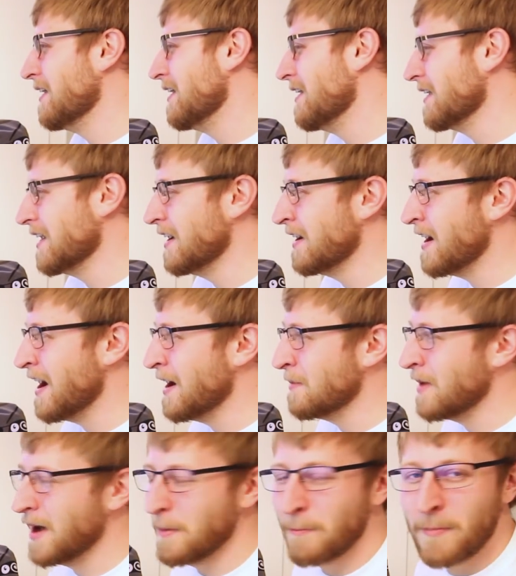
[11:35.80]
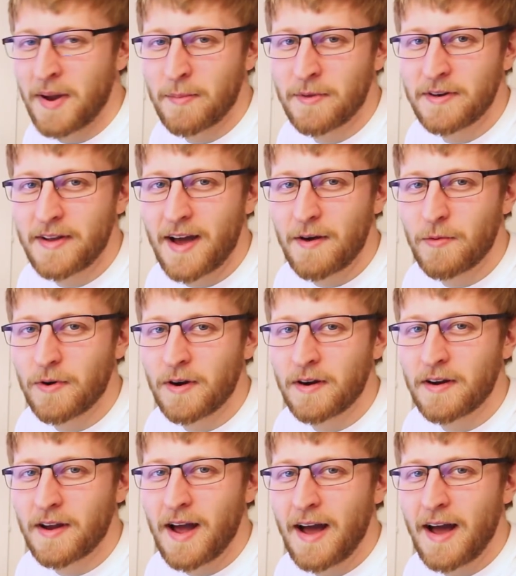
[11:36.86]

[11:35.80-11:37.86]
Again, I'm on bimmer.work.